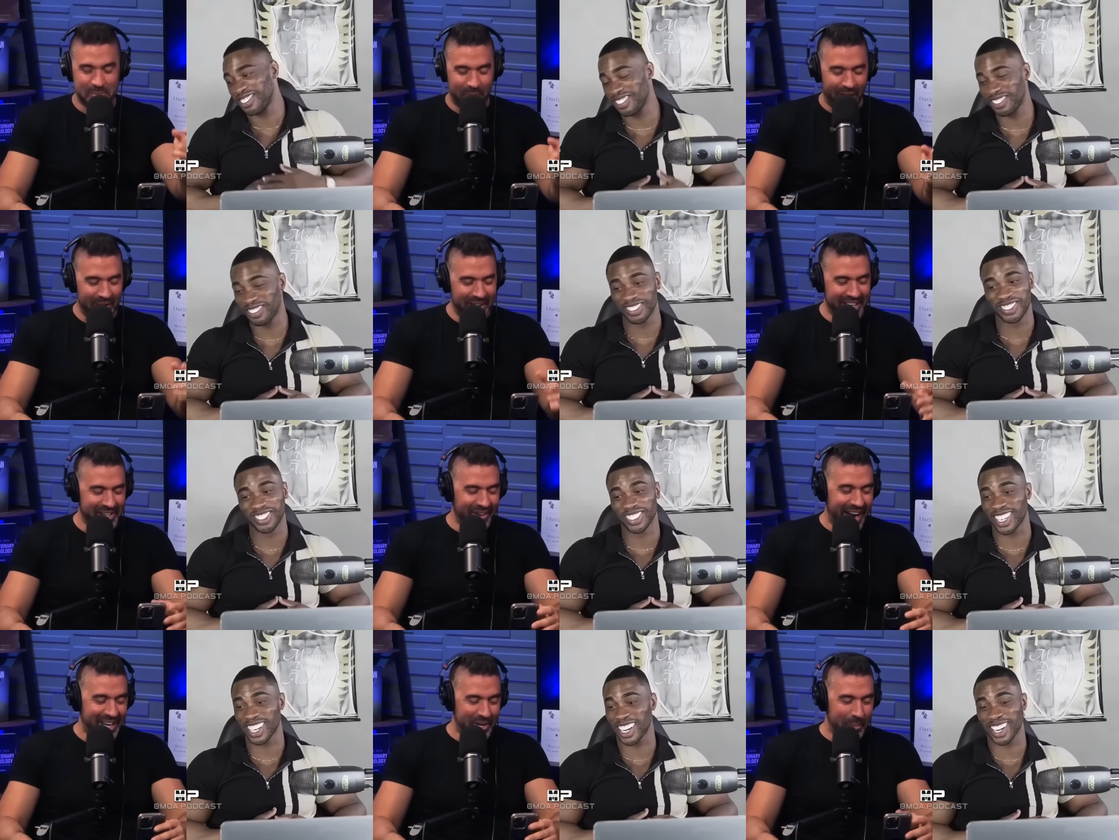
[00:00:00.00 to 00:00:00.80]
Speaker 1: bro. Like,
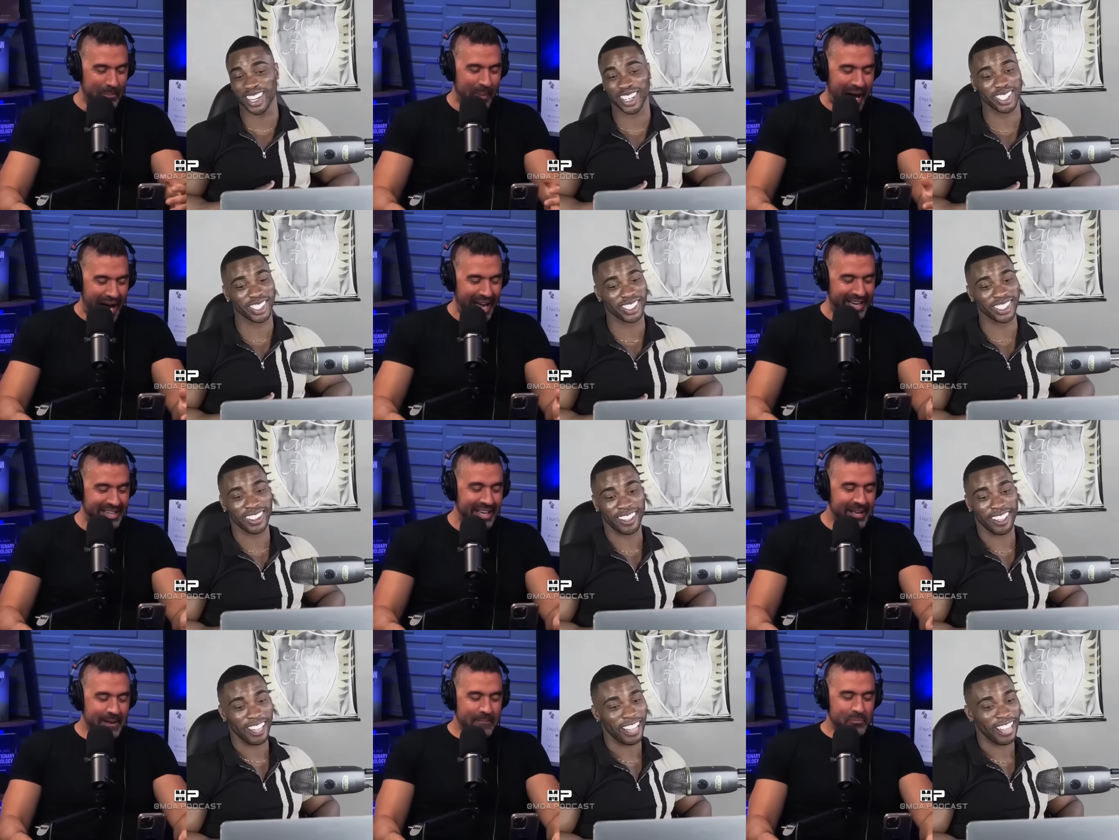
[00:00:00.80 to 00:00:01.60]
you're out of your
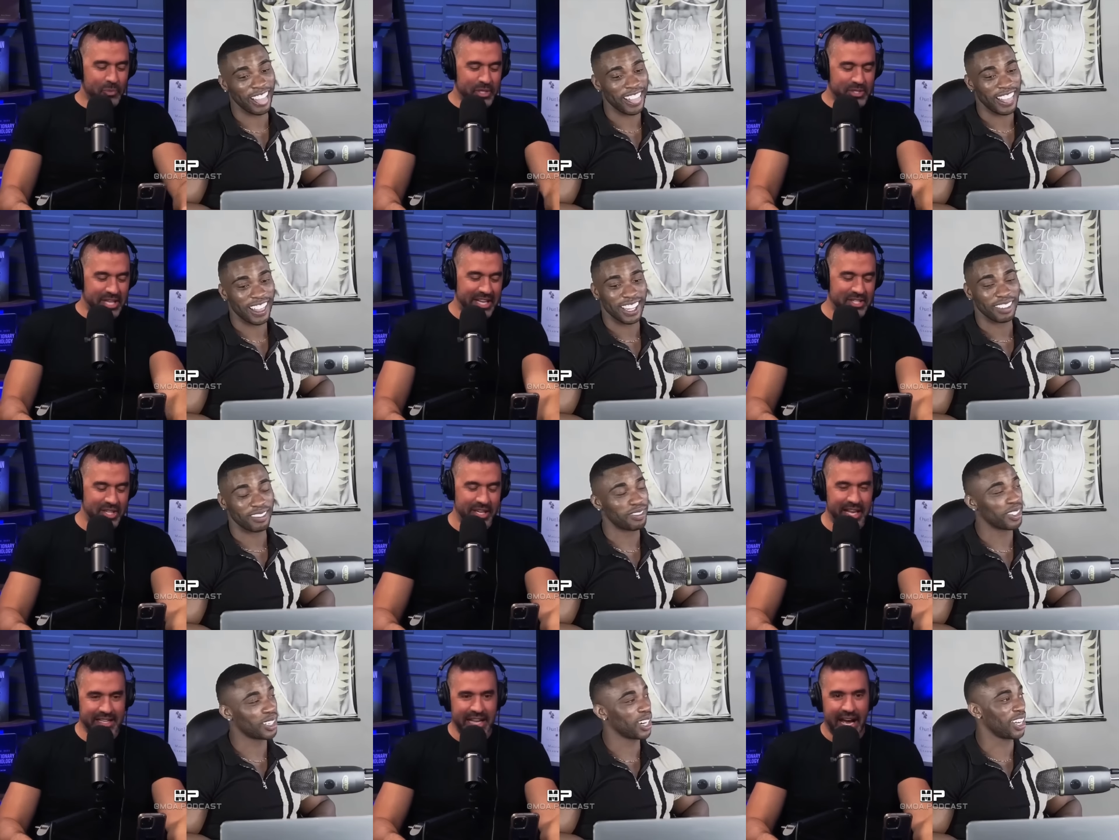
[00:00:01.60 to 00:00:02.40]
mind when you say
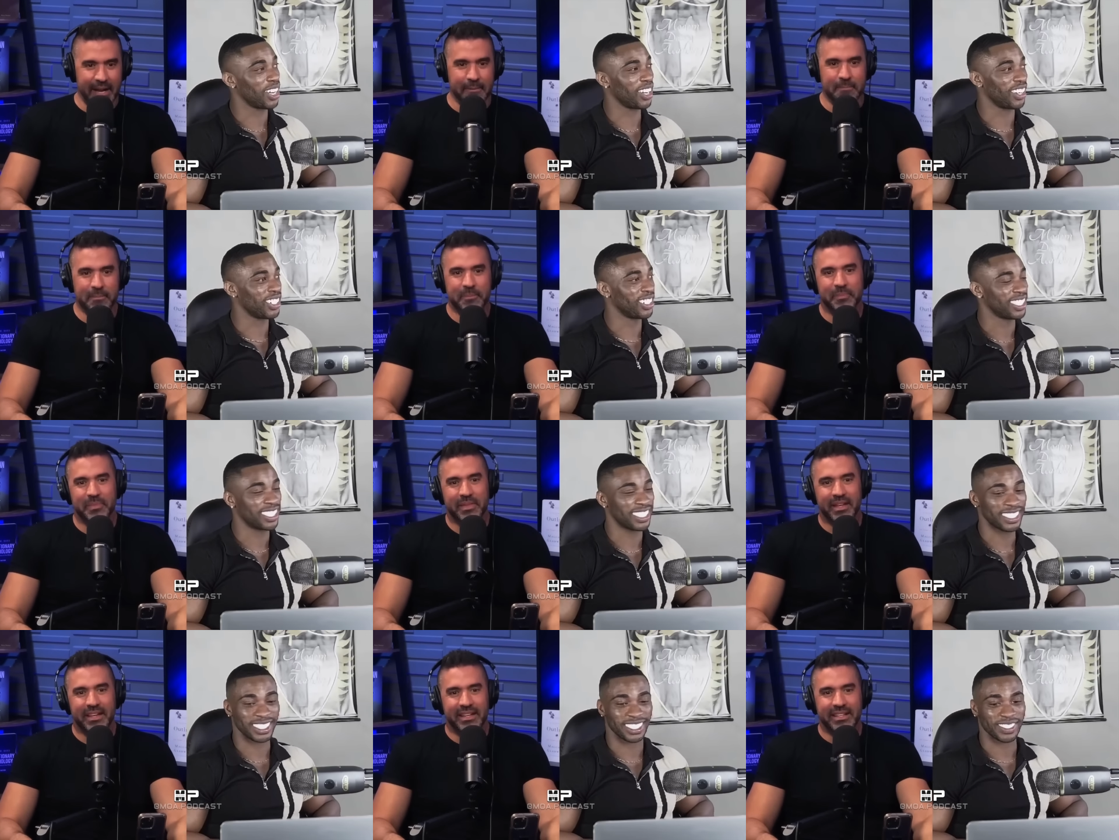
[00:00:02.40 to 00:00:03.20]
like that.
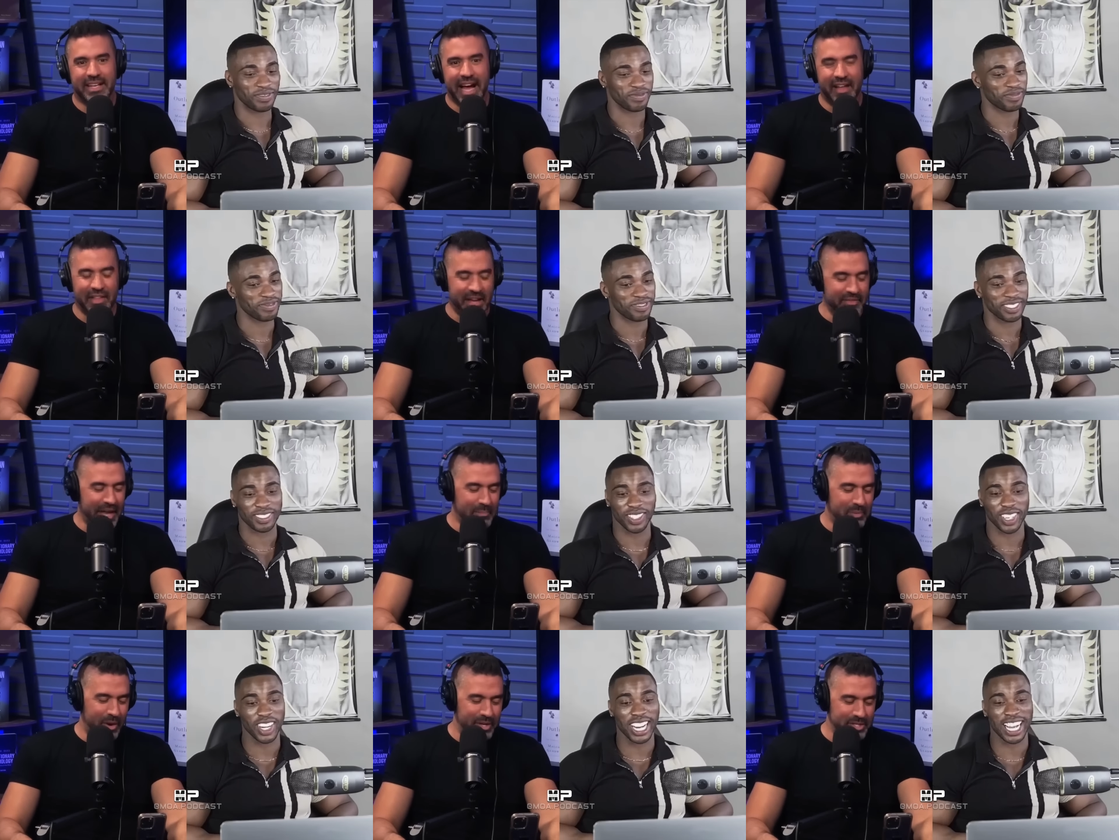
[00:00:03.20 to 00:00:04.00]
Speaker 2: Yeah,
Speaker 1: that
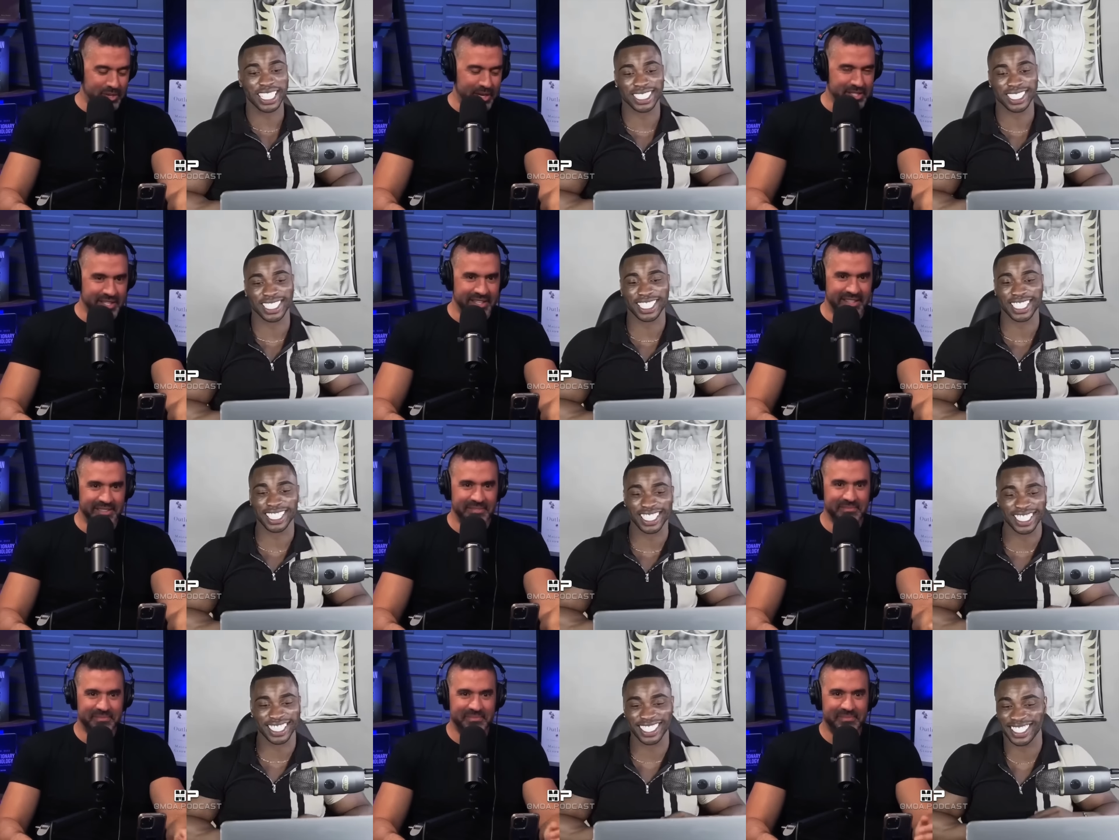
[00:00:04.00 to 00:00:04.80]
part is crazy.
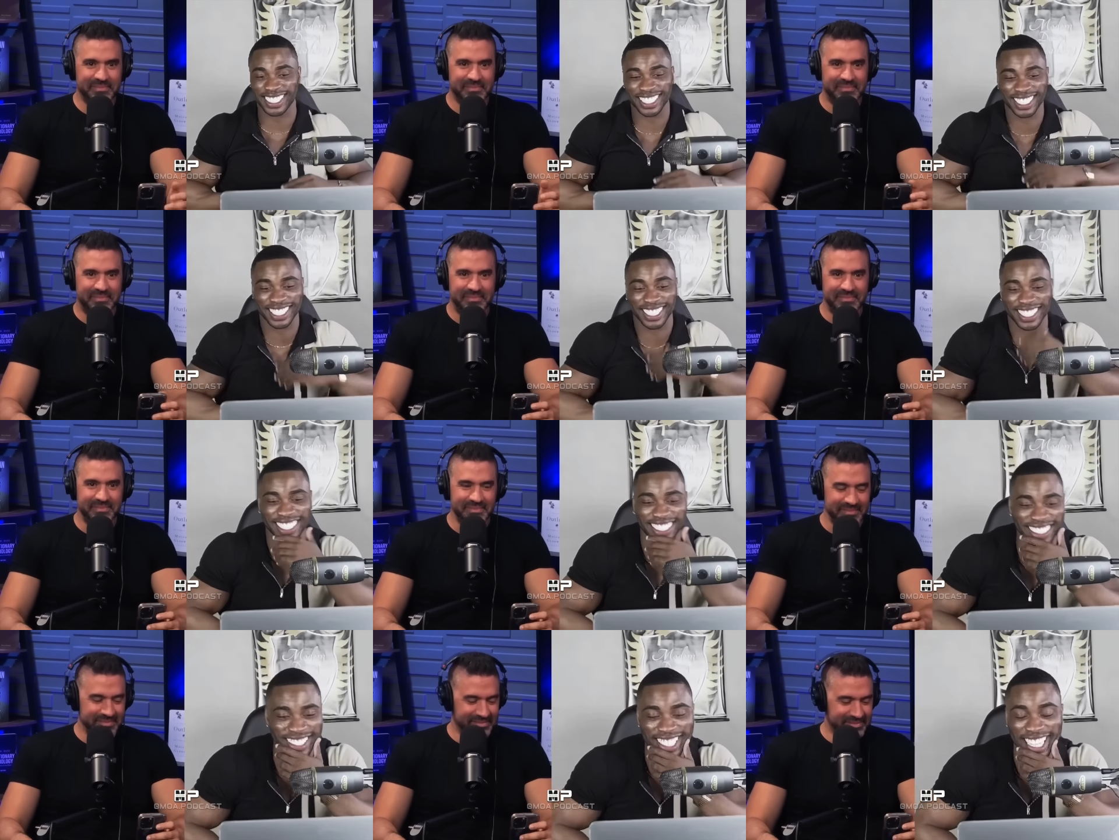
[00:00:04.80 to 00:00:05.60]

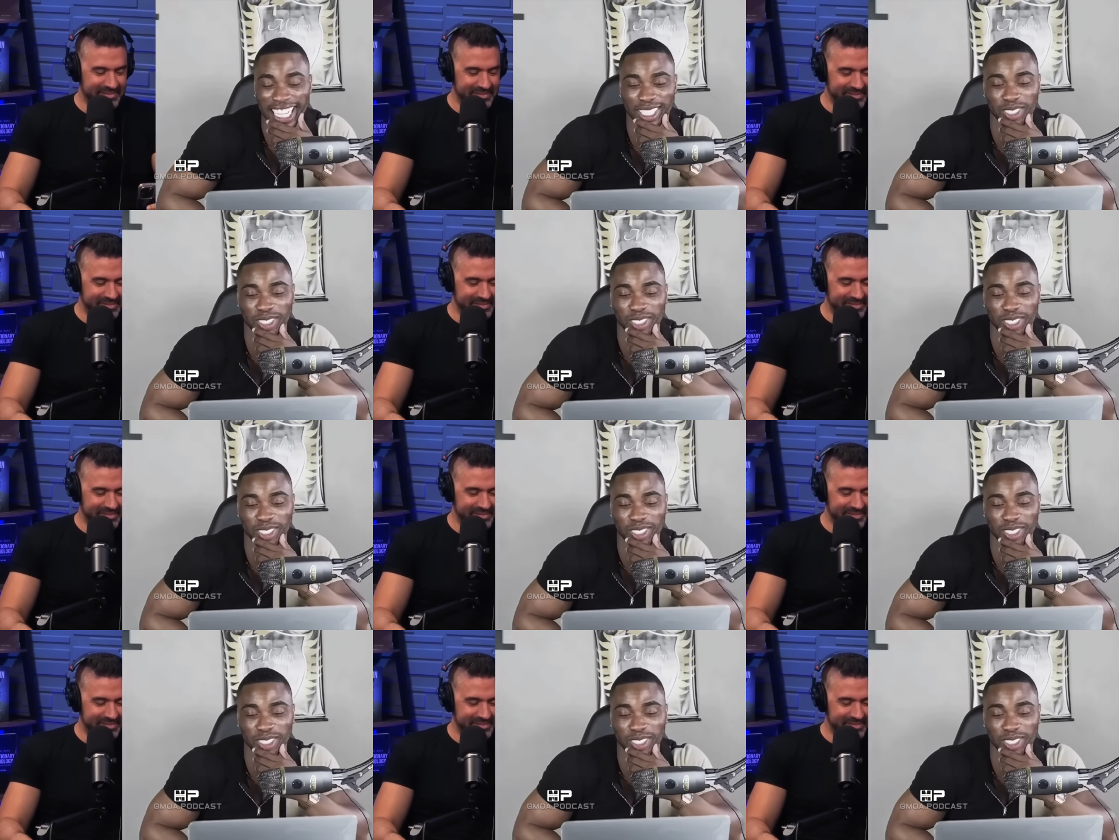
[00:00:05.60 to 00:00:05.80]
Speaker 2: That's